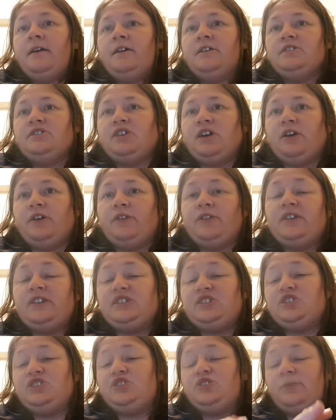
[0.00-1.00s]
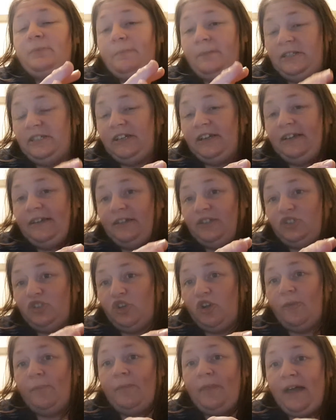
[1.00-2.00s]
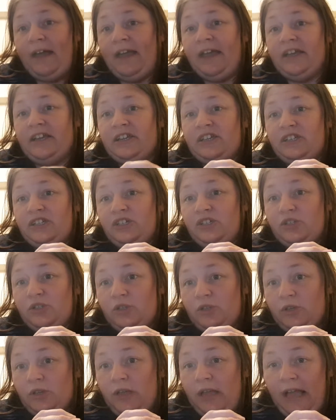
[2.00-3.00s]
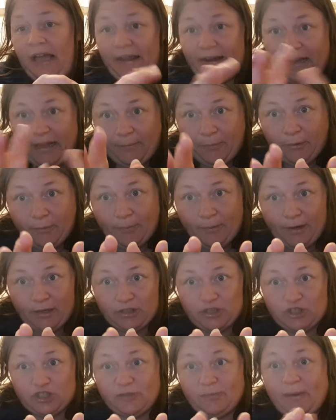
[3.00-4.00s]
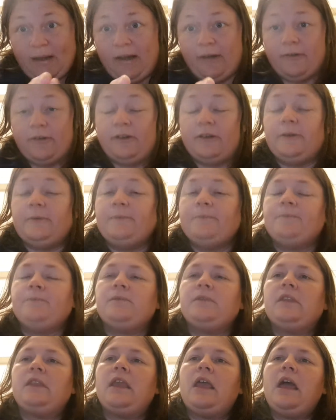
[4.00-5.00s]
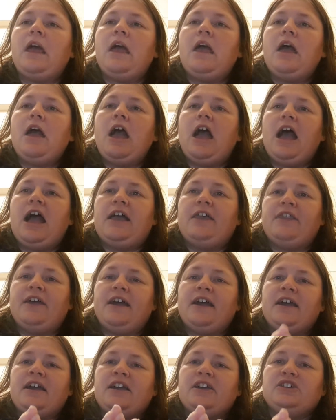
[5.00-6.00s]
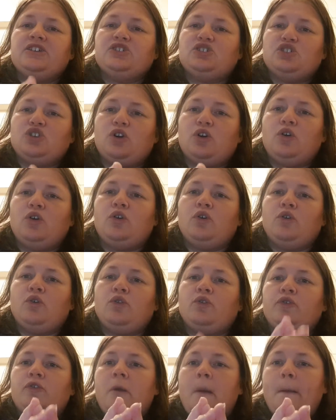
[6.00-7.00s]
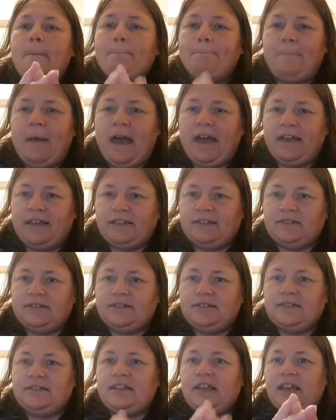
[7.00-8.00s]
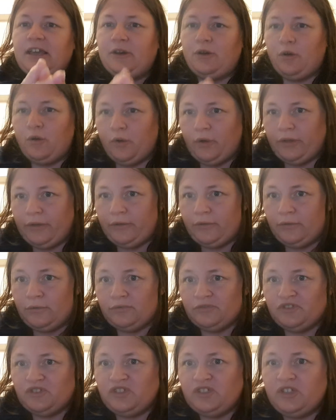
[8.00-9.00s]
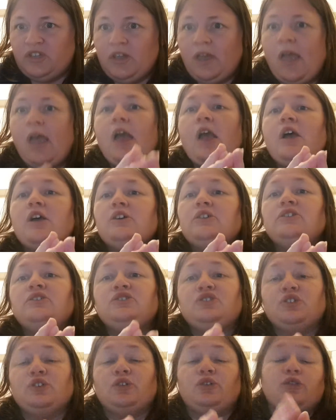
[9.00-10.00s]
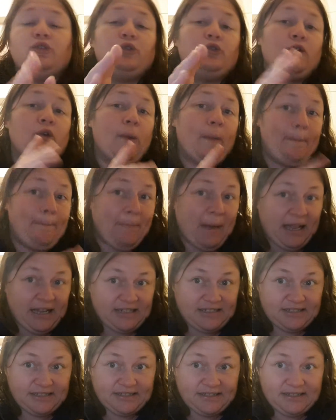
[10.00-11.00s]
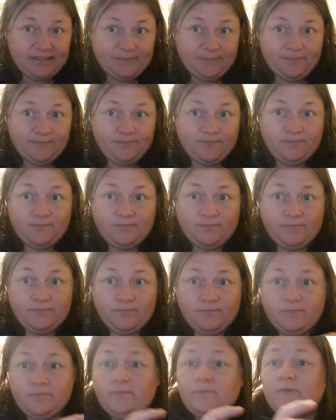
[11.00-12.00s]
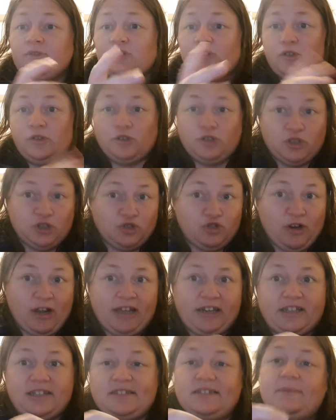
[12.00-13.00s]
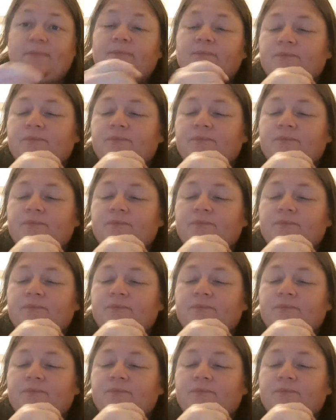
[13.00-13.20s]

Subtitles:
So this particular shop, they had a couple of branches apparently, and they sold paints and oils to painters, so to tradies.